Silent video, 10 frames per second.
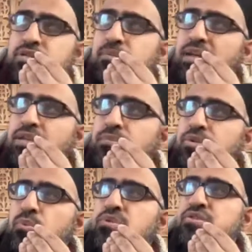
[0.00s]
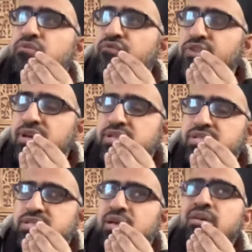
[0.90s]
The Battle of Badr was the
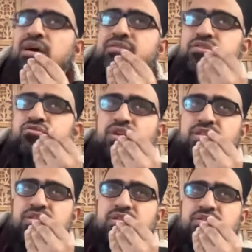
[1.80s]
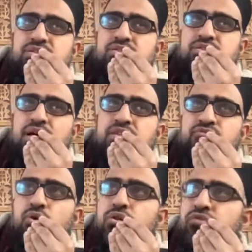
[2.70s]
first and the greatest out of
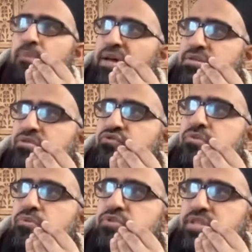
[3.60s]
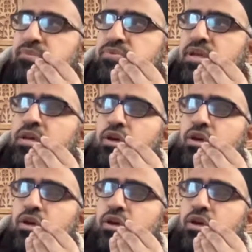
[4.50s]
all of the battles for the Muslims.